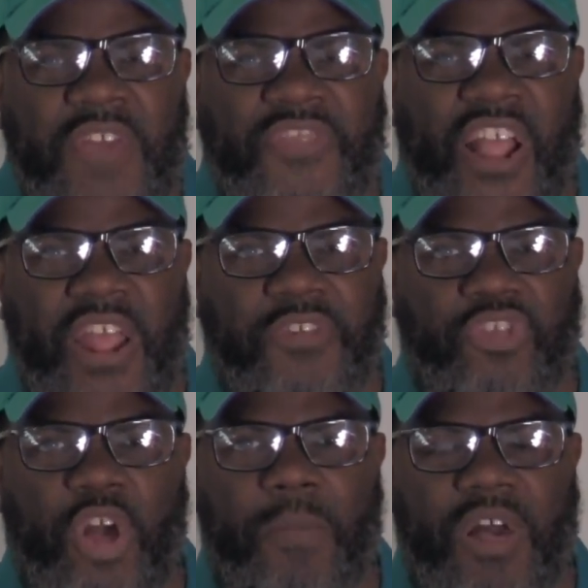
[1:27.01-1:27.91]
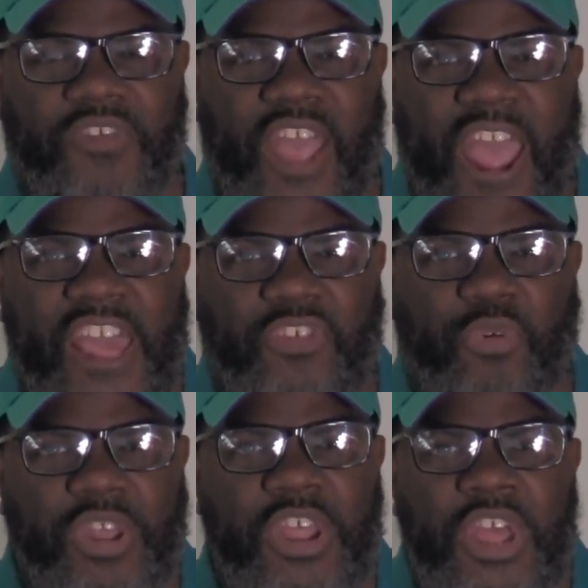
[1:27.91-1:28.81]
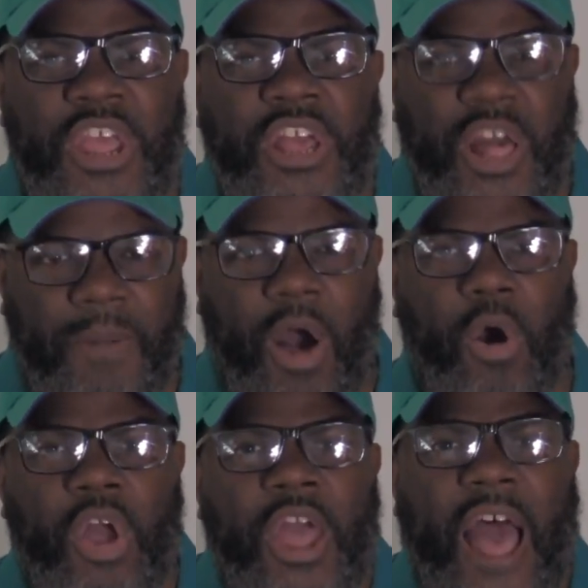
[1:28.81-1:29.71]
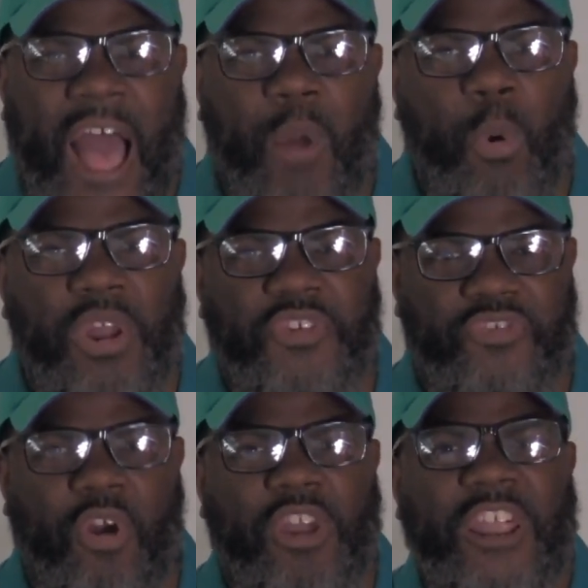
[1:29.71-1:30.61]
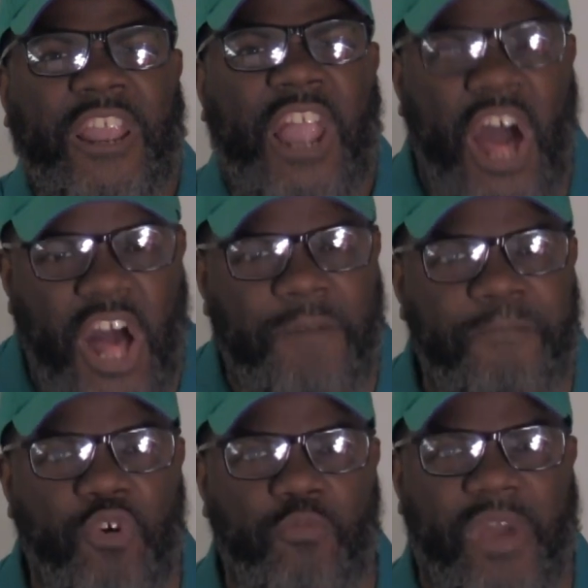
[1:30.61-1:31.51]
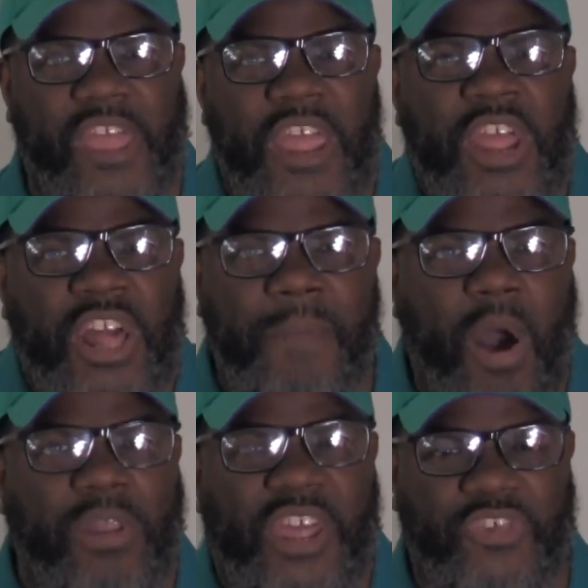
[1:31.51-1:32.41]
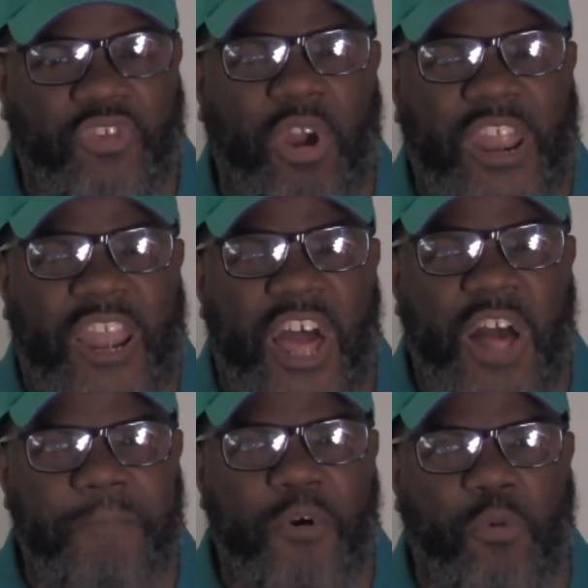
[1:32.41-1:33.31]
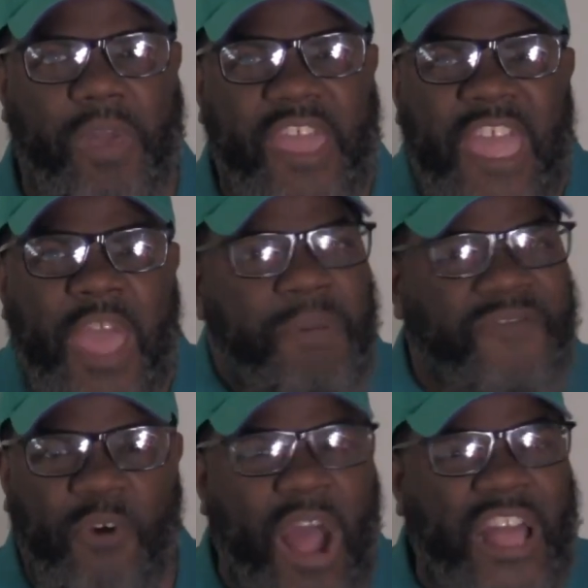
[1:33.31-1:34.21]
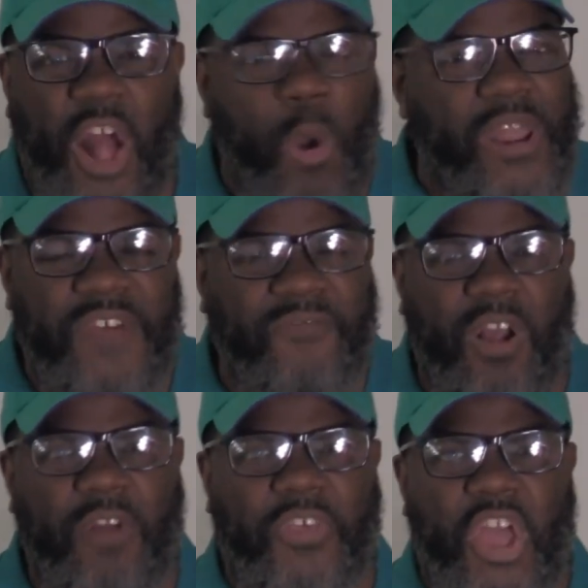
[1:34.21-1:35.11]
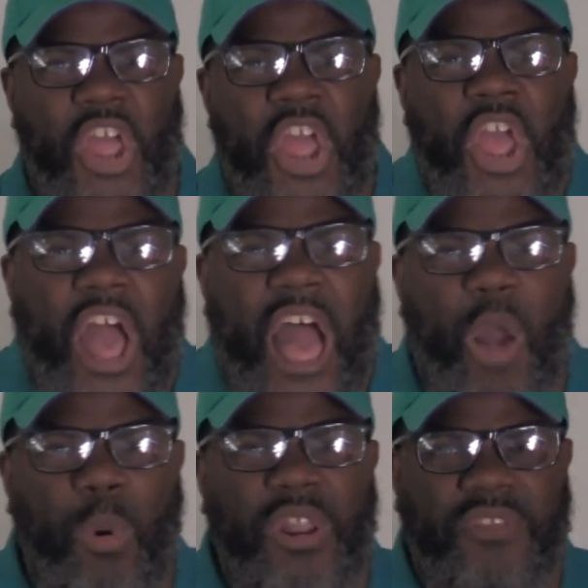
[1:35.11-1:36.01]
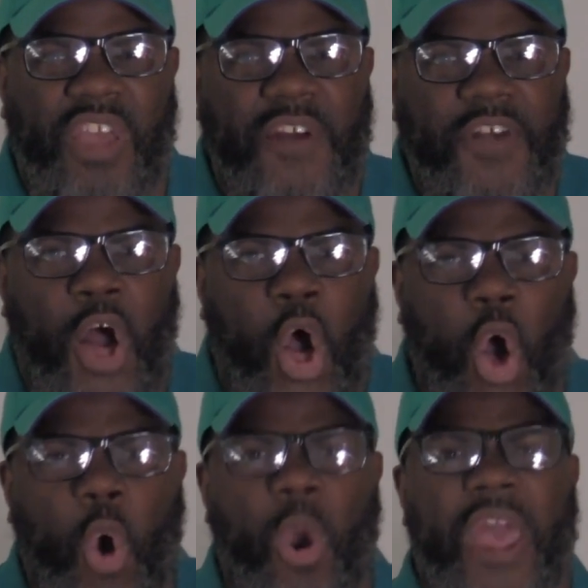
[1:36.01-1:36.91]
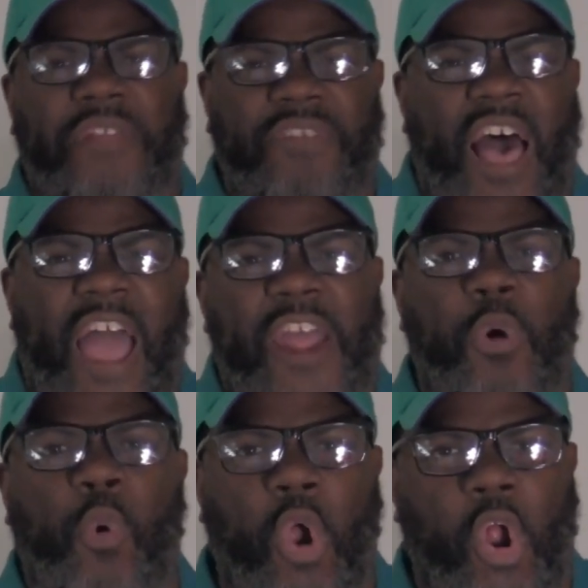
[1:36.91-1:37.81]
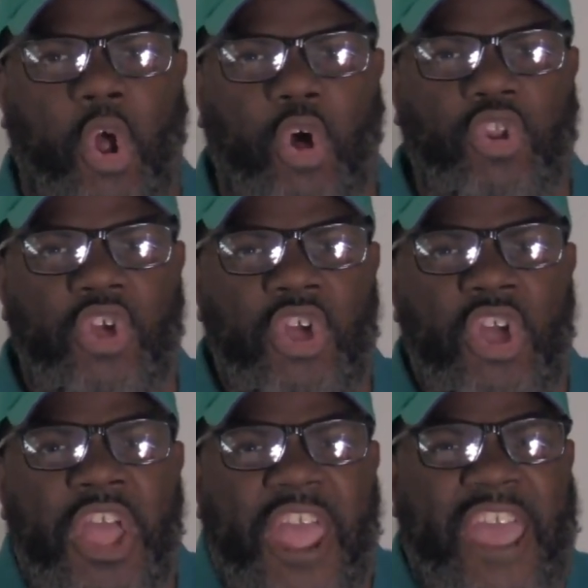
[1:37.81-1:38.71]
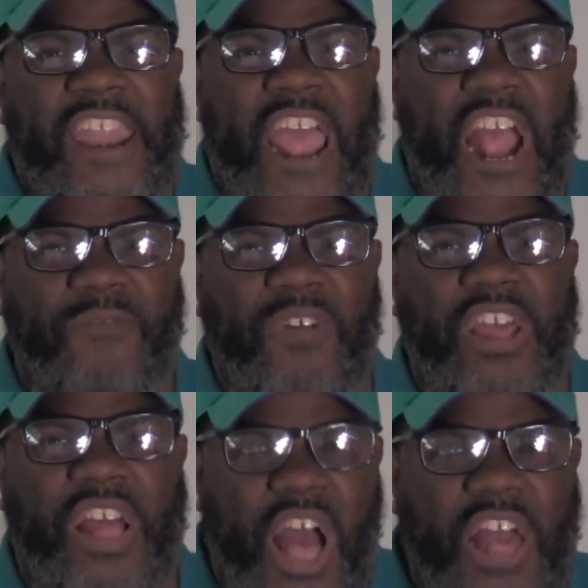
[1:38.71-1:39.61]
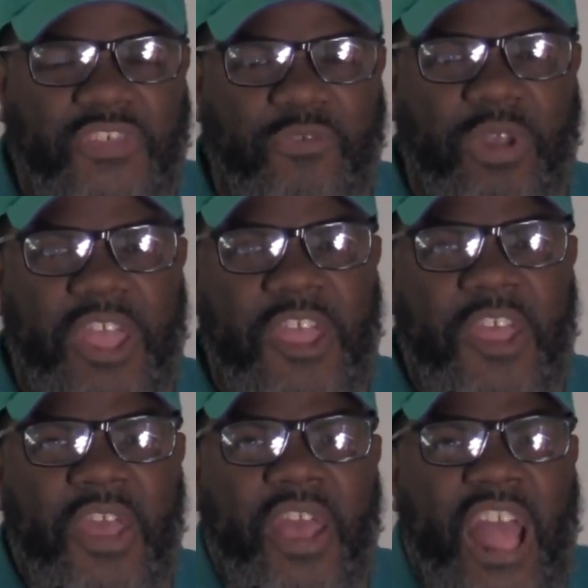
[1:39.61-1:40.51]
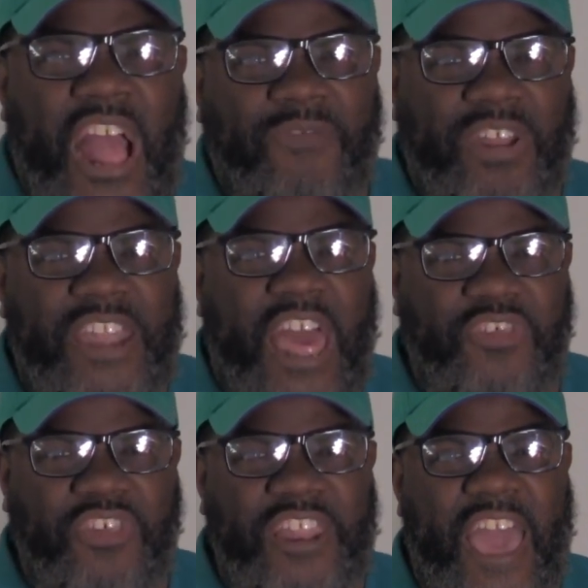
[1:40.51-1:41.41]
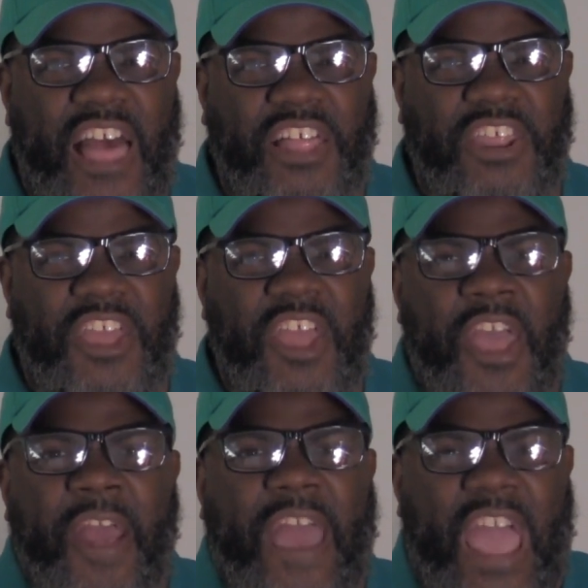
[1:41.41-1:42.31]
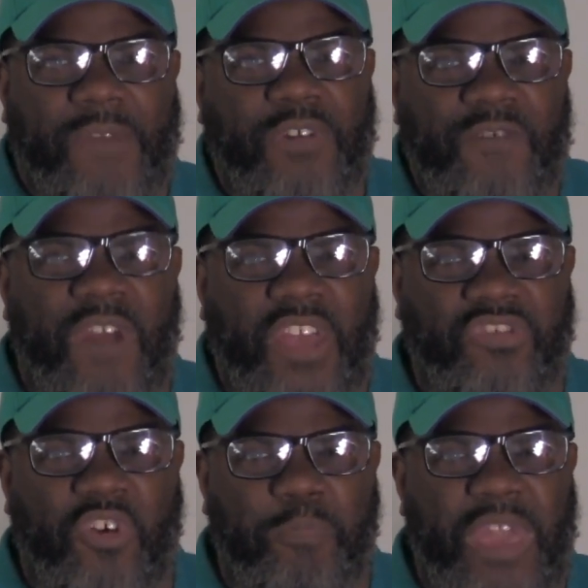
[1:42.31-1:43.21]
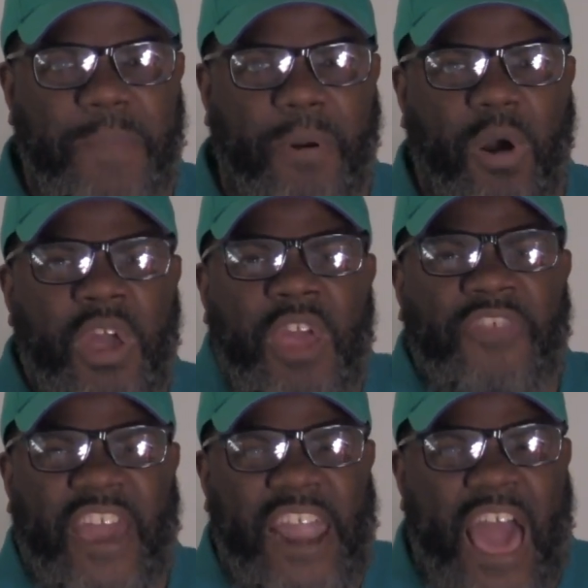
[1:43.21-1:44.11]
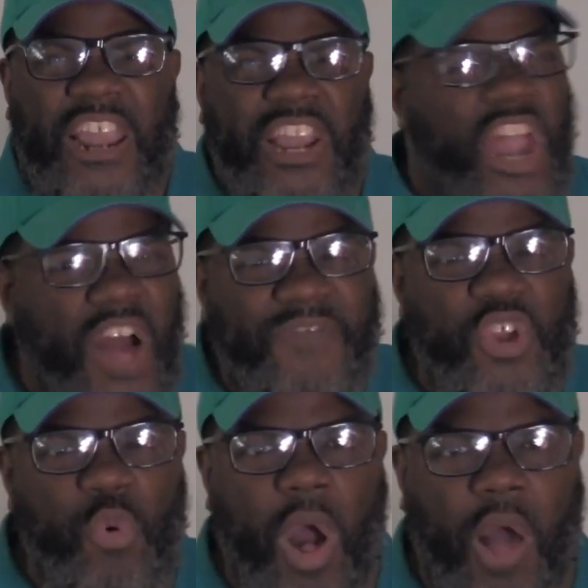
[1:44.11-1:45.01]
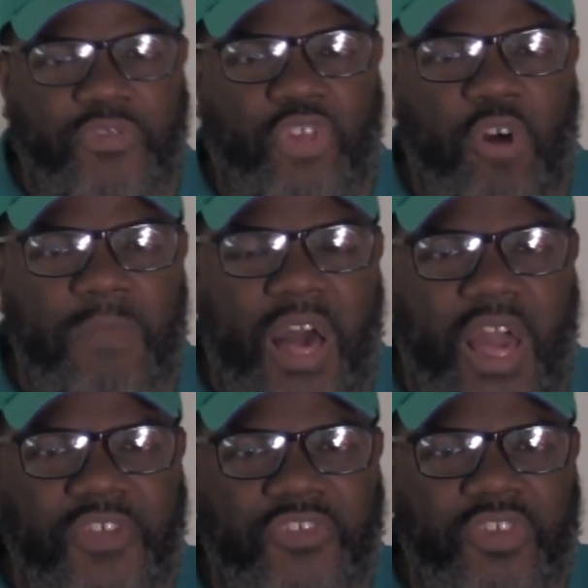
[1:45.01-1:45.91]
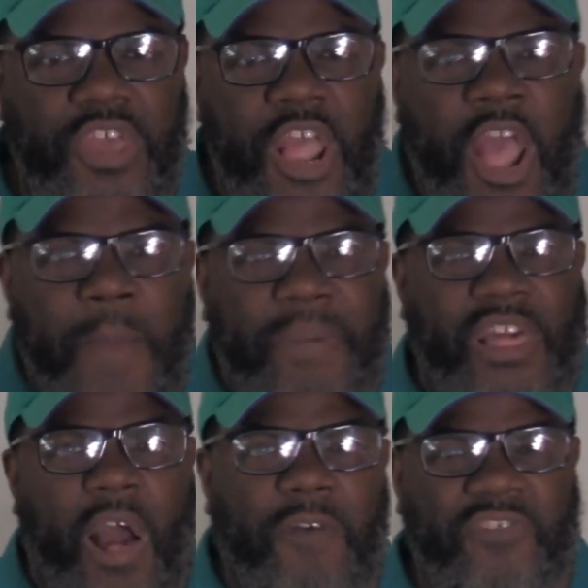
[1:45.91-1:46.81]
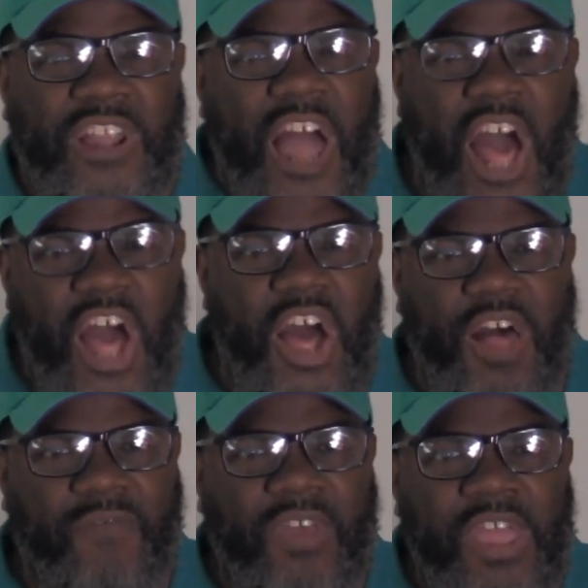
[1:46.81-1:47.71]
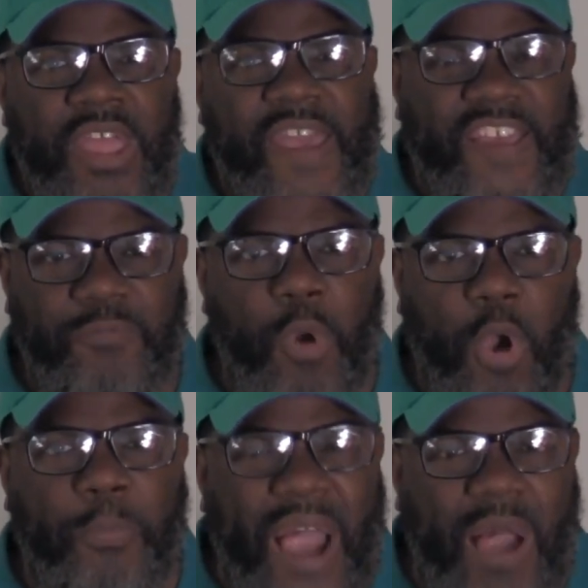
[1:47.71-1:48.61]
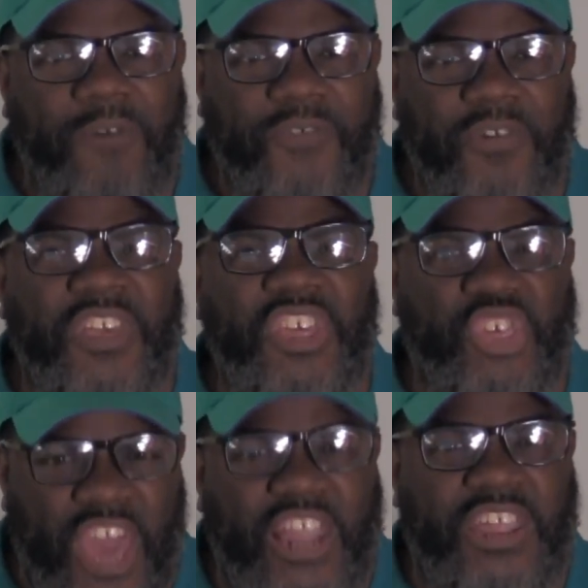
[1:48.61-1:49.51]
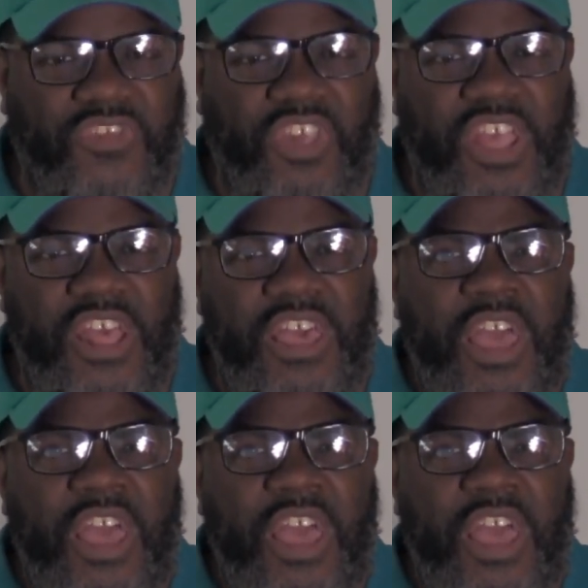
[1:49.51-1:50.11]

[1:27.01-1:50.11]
There is so much hatred. Come on. I want to start a love movement. Come on, let's start a love movement. Before I go any further, I want to tell the whole entire world in every country, every nationality, every race of people that I love you all so much because love is more powerful than jealousy.